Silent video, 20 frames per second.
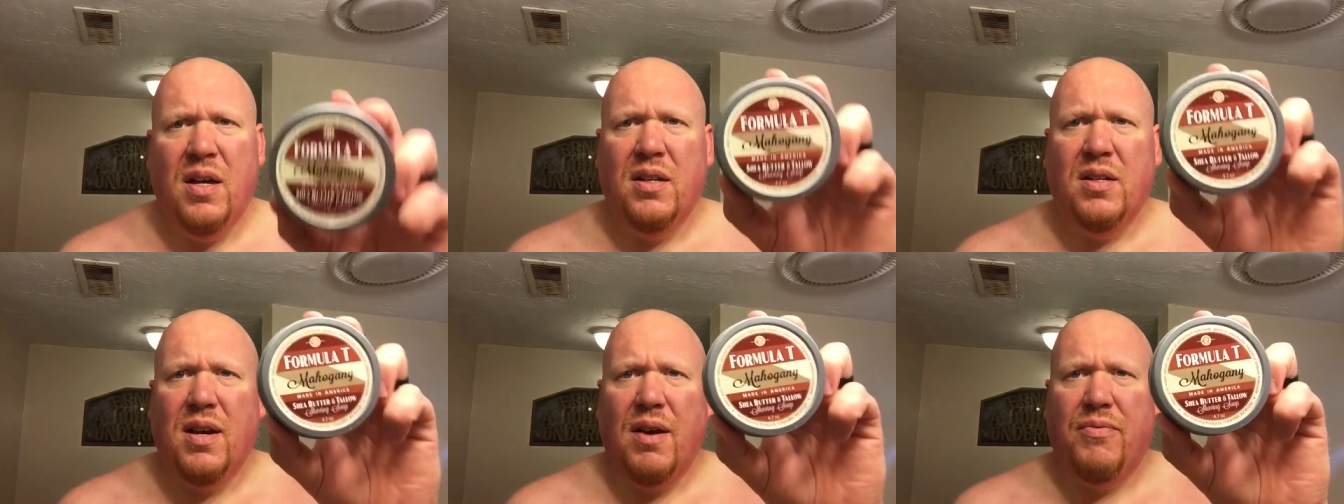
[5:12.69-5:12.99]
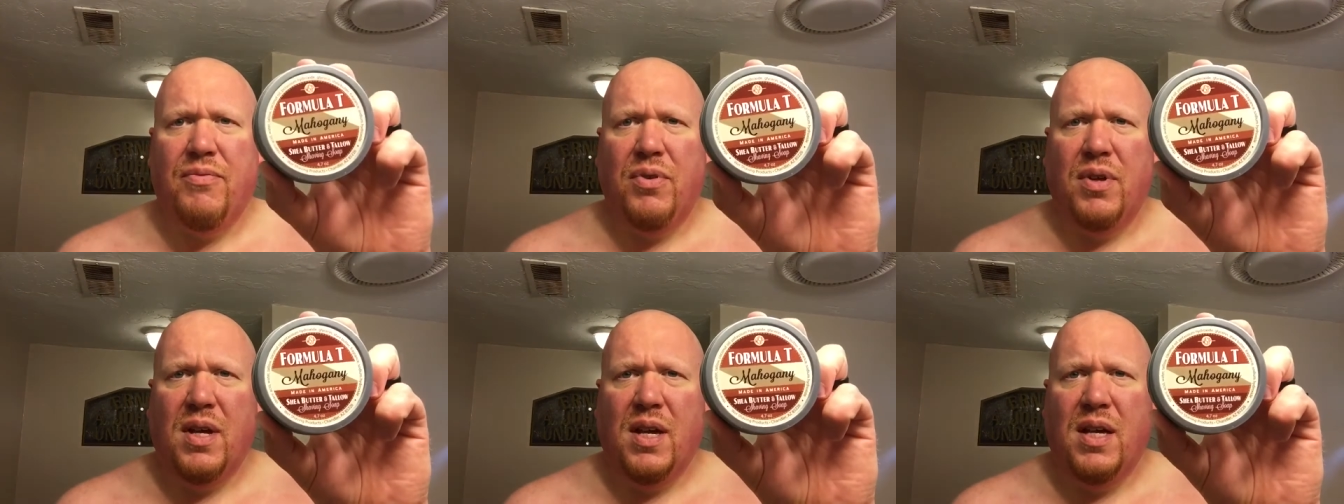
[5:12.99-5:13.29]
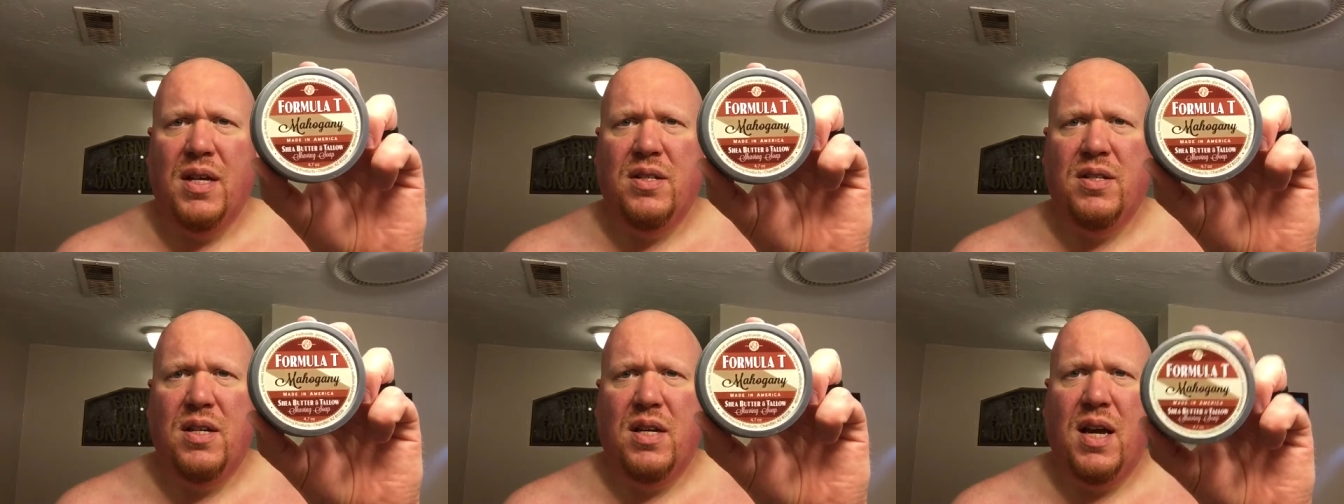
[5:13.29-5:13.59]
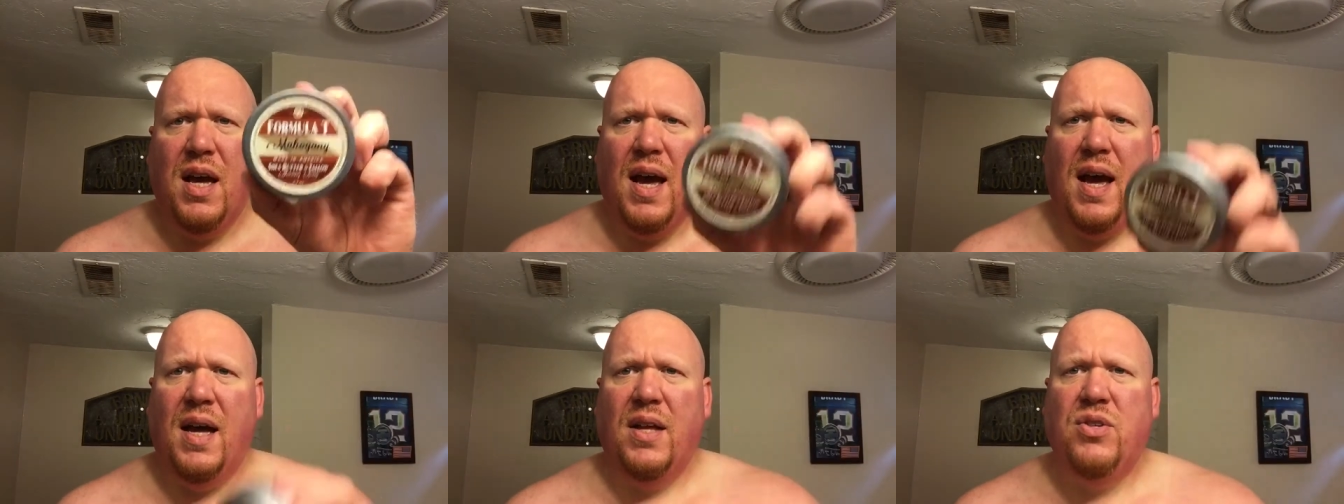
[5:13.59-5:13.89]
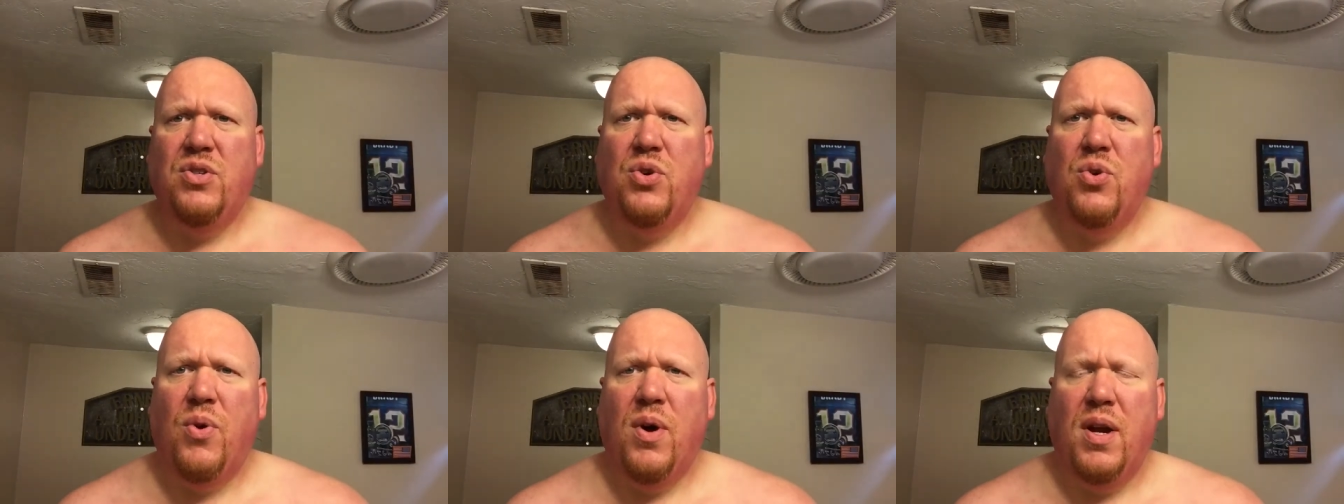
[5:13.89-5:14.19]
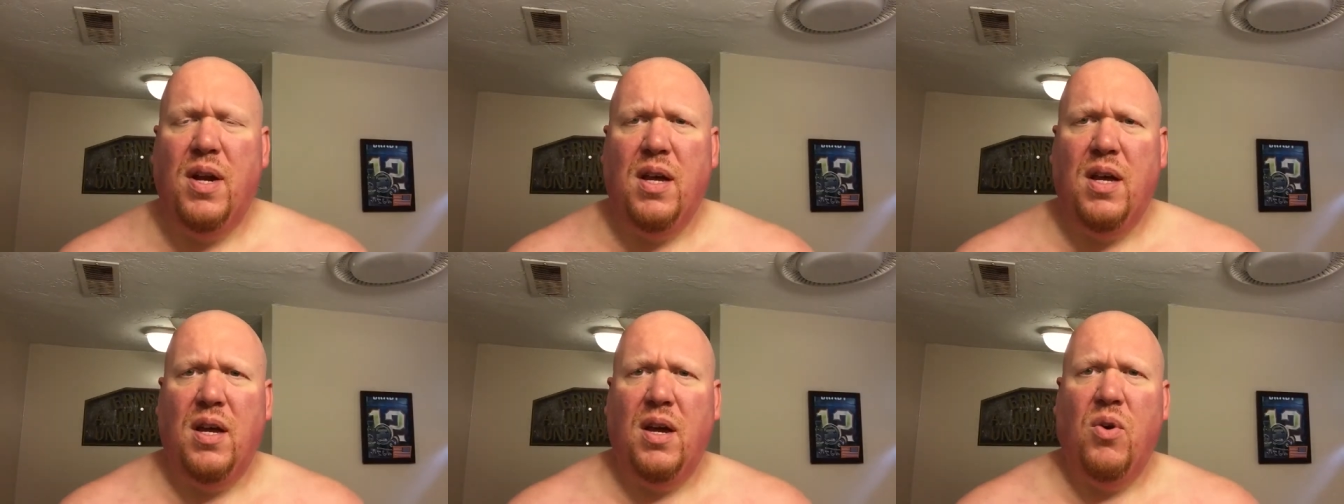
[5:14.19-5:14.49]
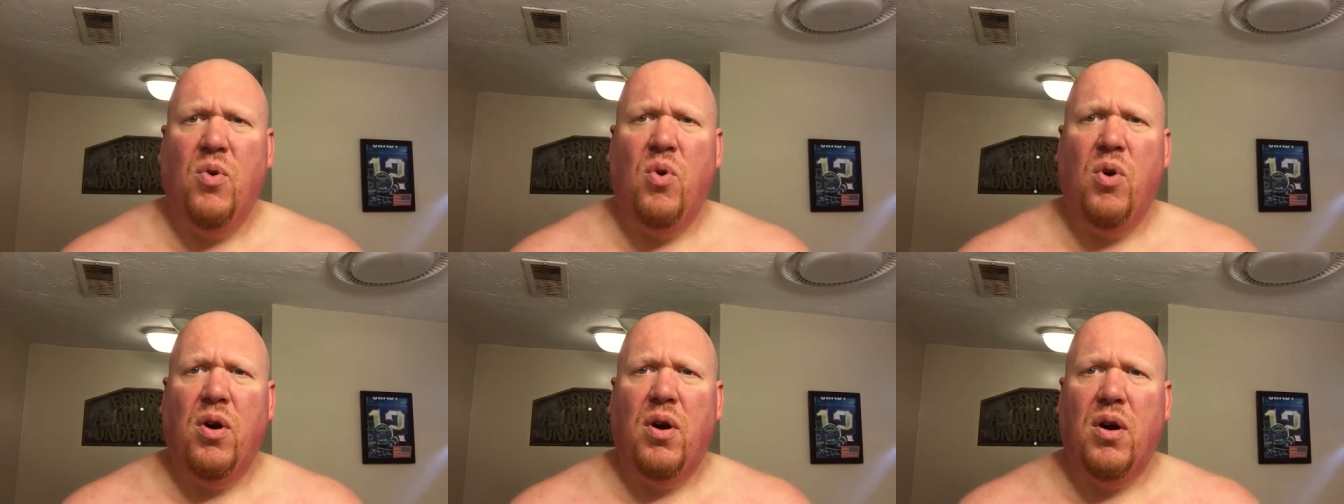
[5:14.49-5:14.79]
definitely easy to add to any
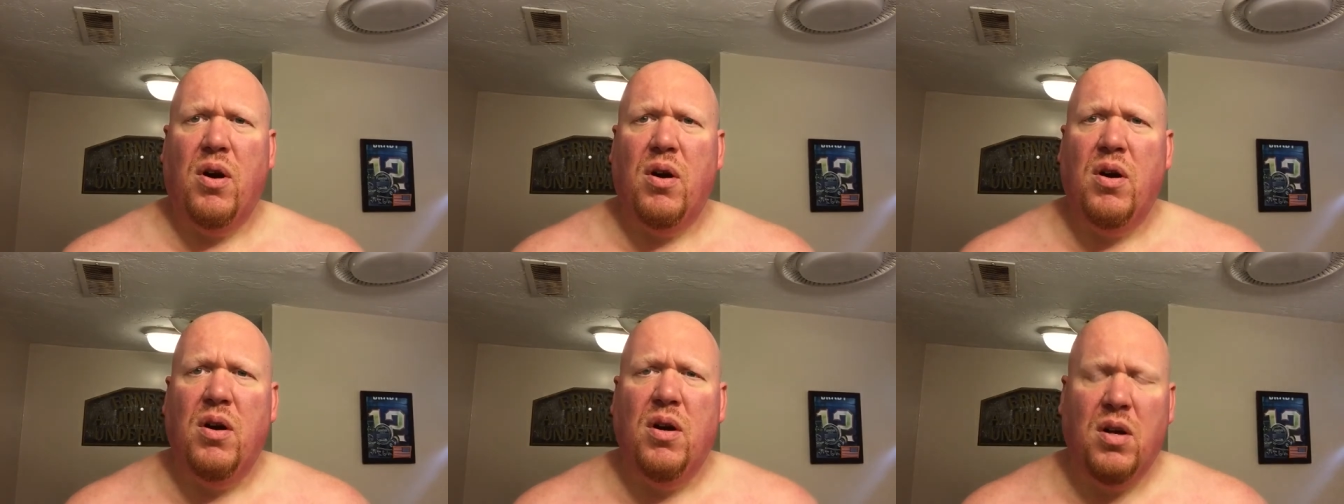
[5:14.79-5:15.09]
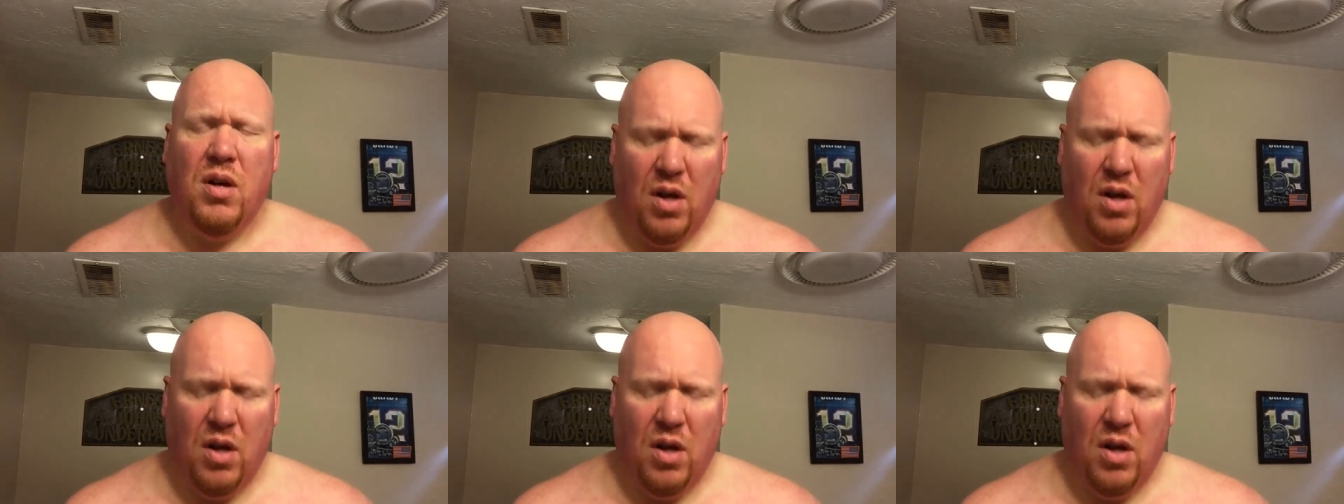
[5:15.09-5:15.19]
order.